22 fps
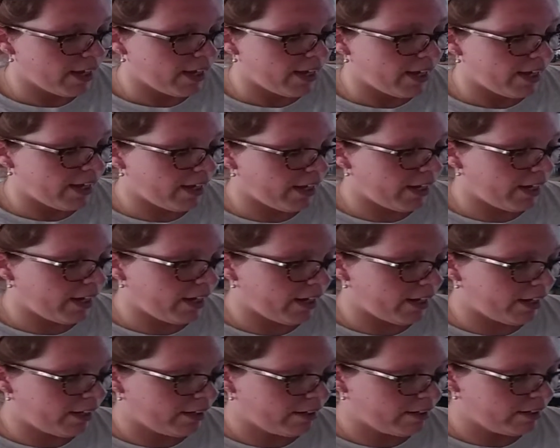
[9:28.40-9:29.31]

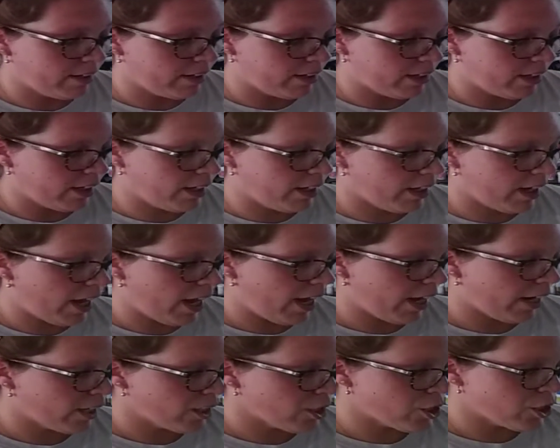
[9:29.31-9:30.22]
and it
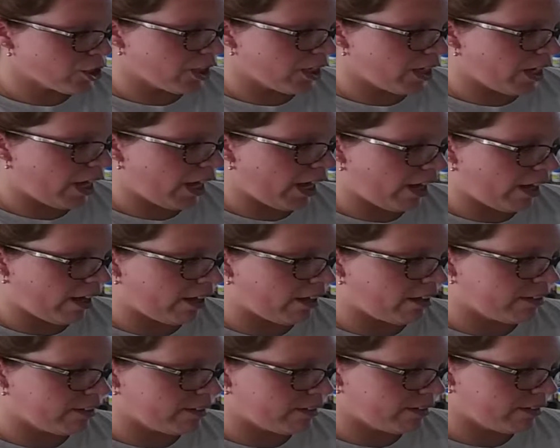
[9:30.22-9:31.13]
actually
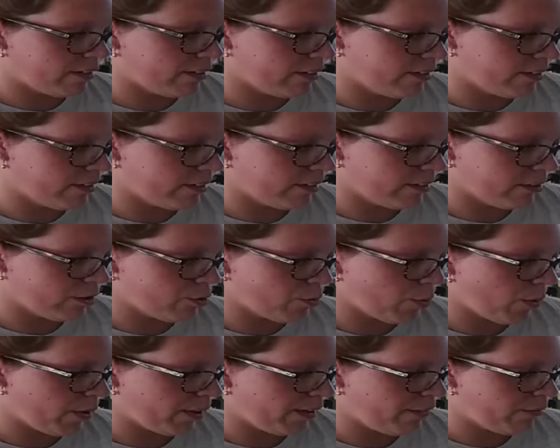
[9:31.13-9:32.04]
has
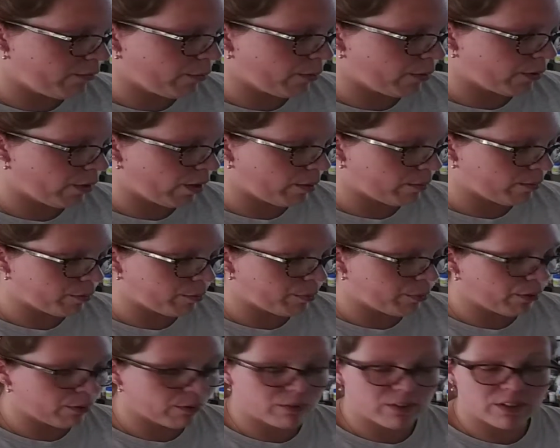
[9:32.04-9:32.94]
24 grams of
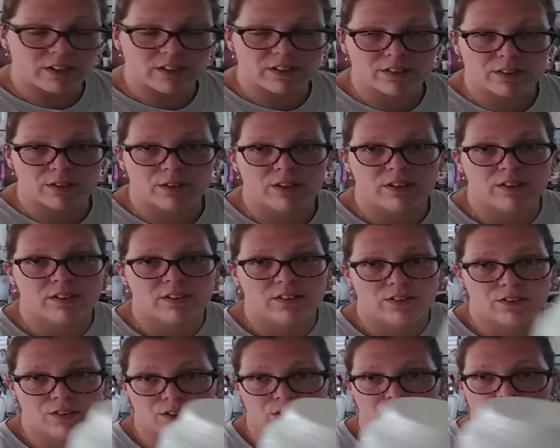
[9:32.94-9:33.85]
protein. So this
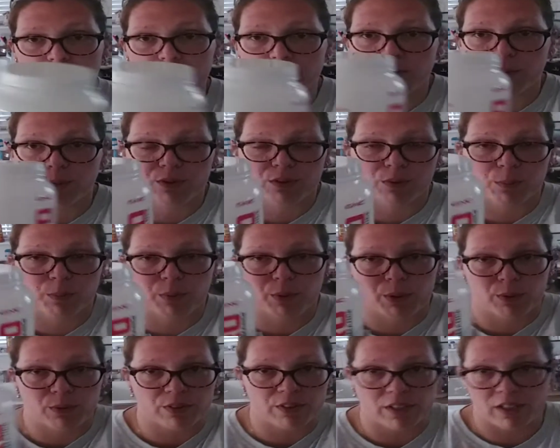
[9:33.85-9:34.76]
is a good source of
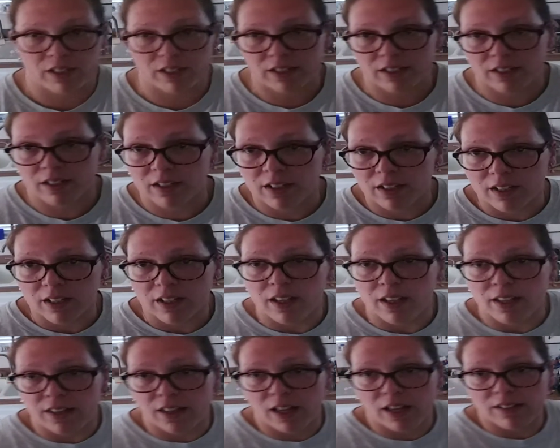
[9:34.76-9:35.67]
protein.
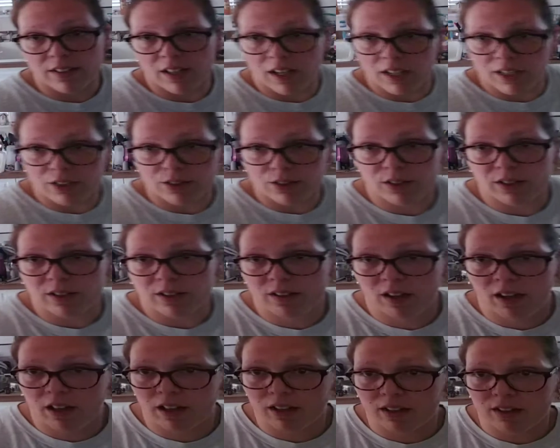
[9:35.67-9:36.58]
That's how you can
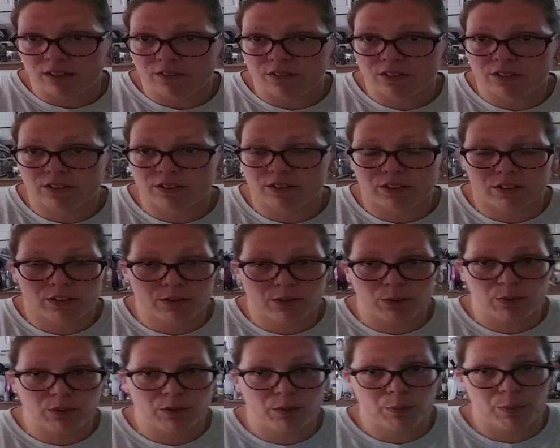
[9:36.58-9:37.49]
tell if it's a good
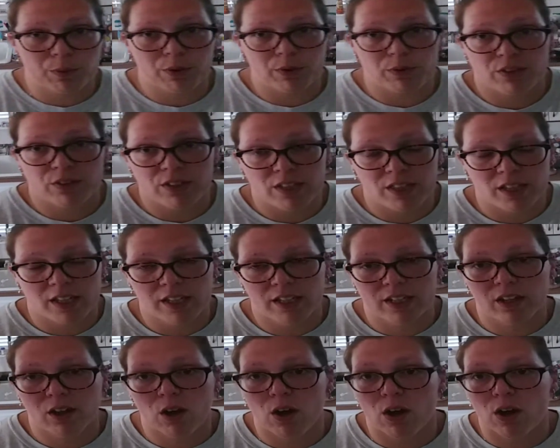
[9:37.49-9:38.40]
source of protein. They
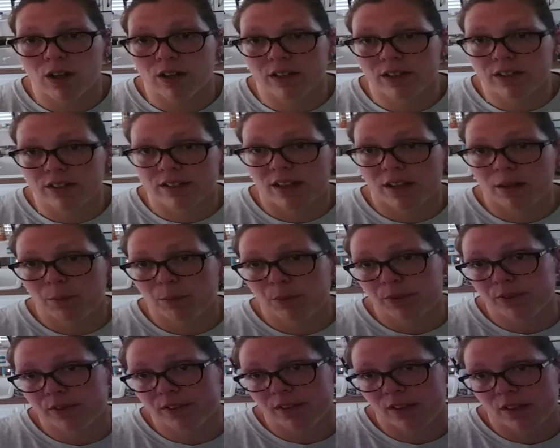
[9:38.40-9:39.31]
call it the
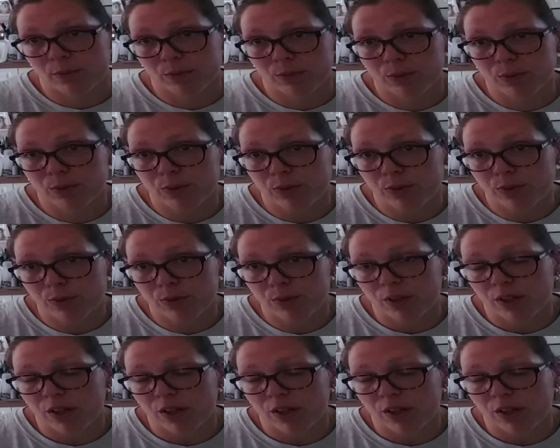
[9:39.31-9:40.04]
10% rule.